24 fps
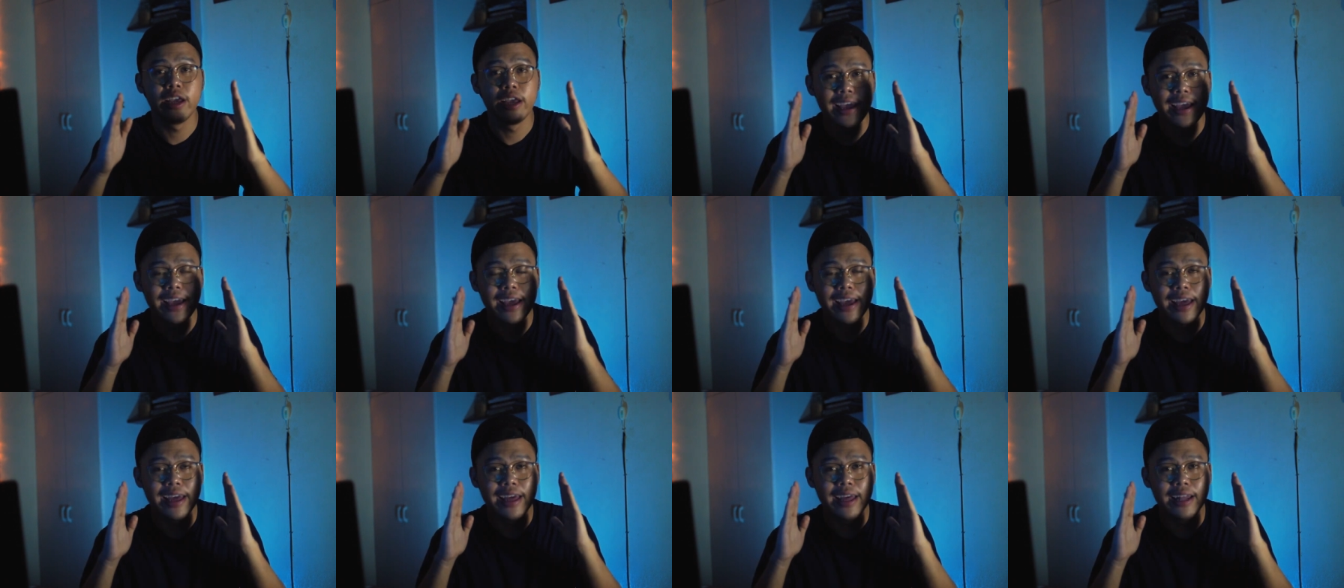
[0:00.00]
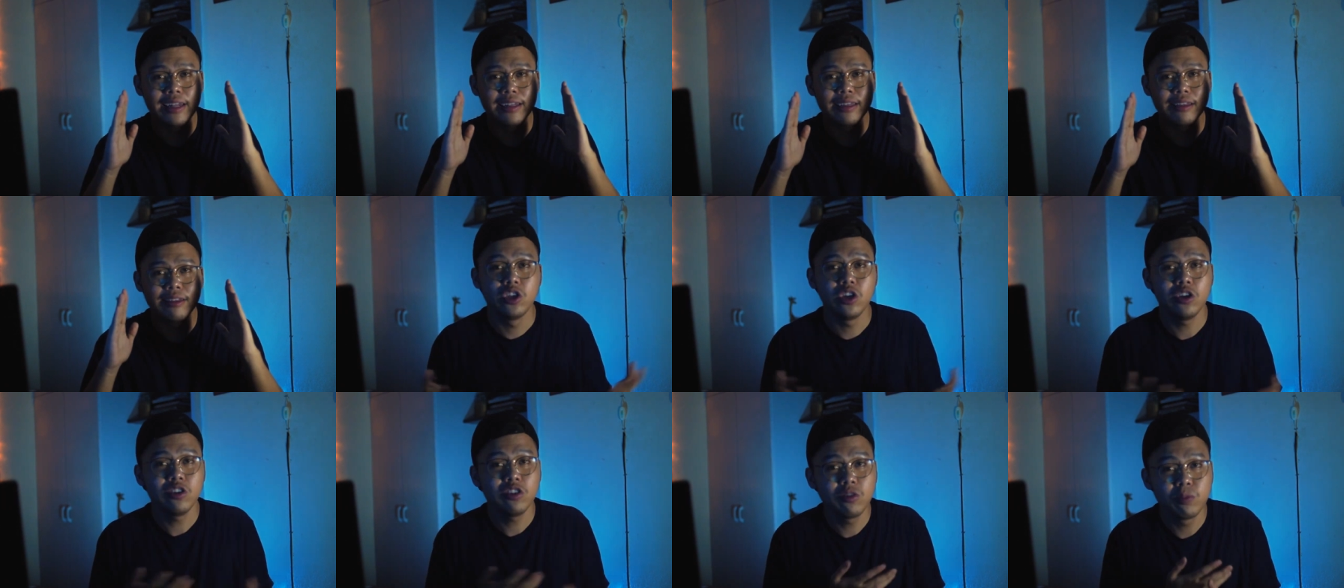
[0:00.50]

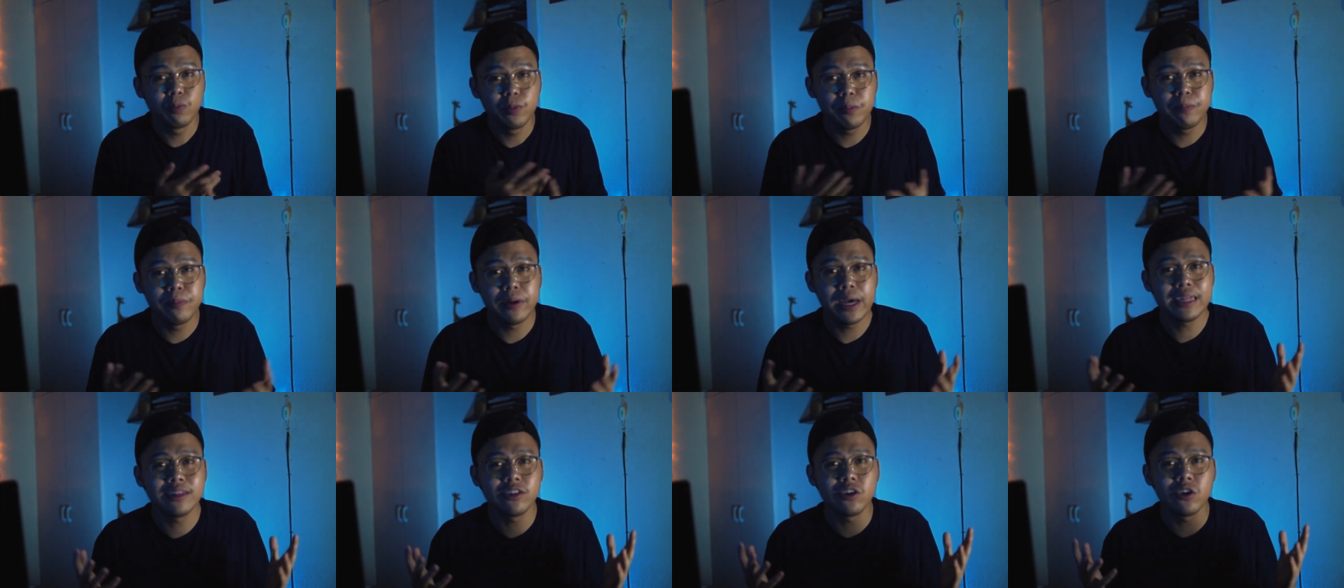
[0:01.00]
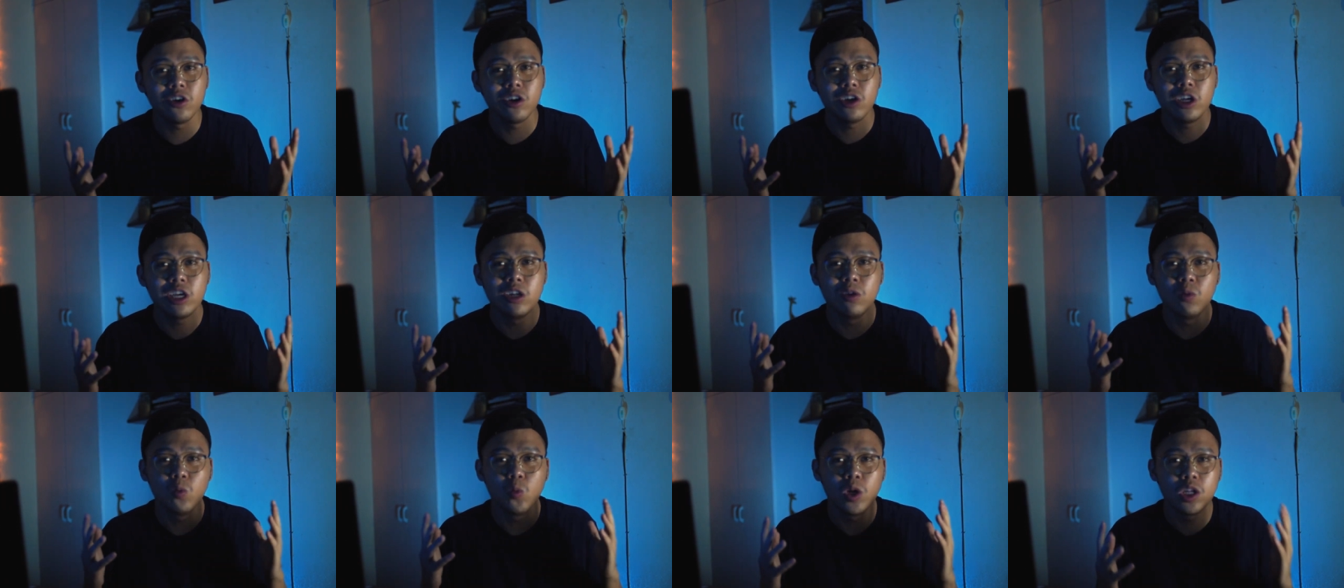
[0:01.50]
and just be better
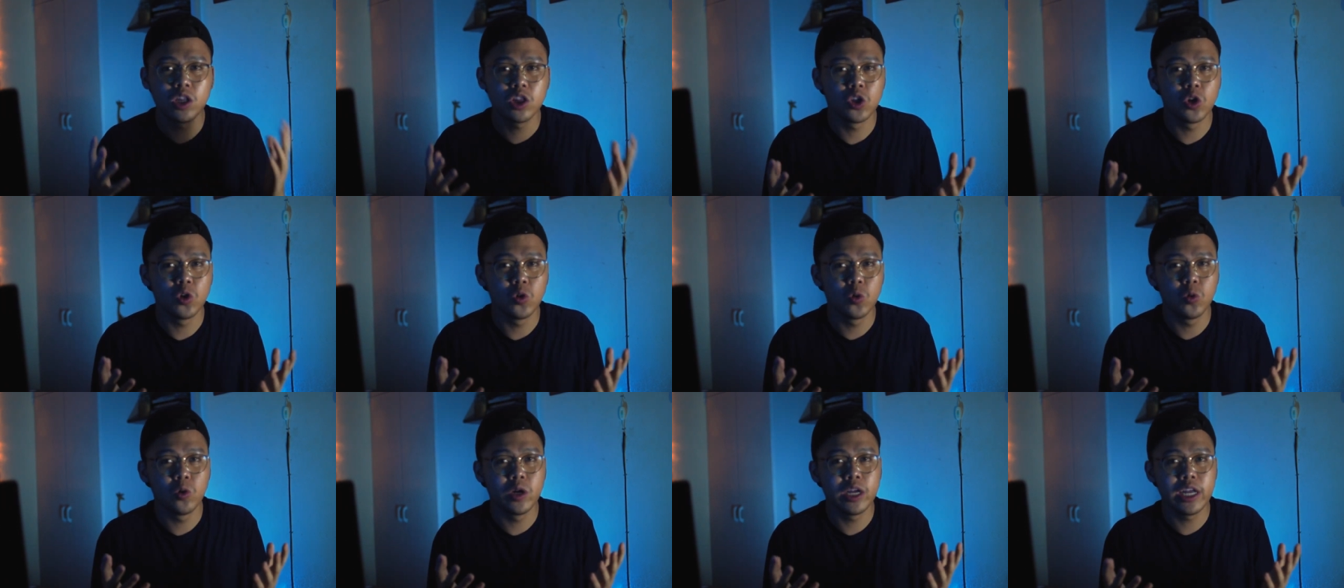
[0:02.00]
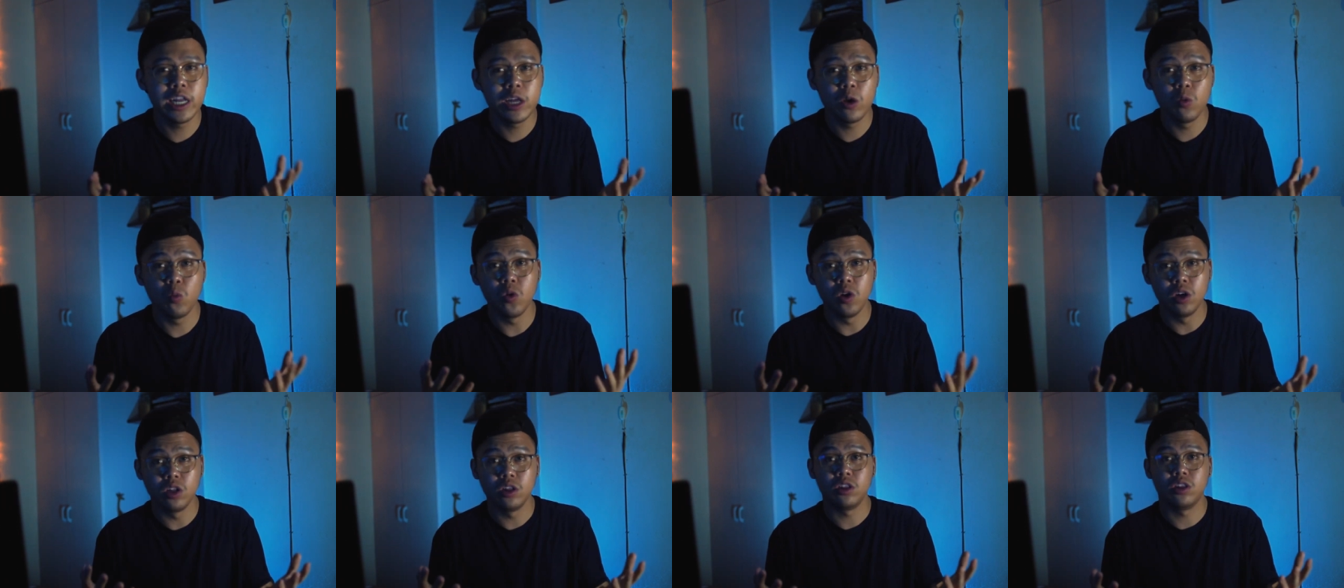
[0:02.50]
in what you really
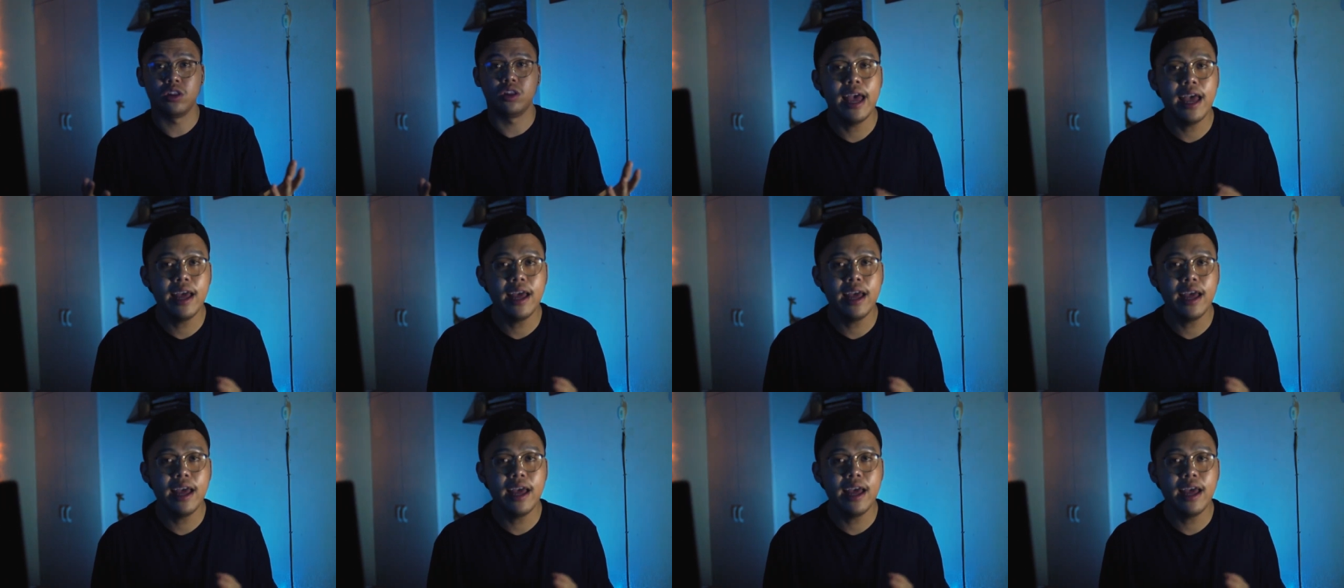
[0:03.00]
want.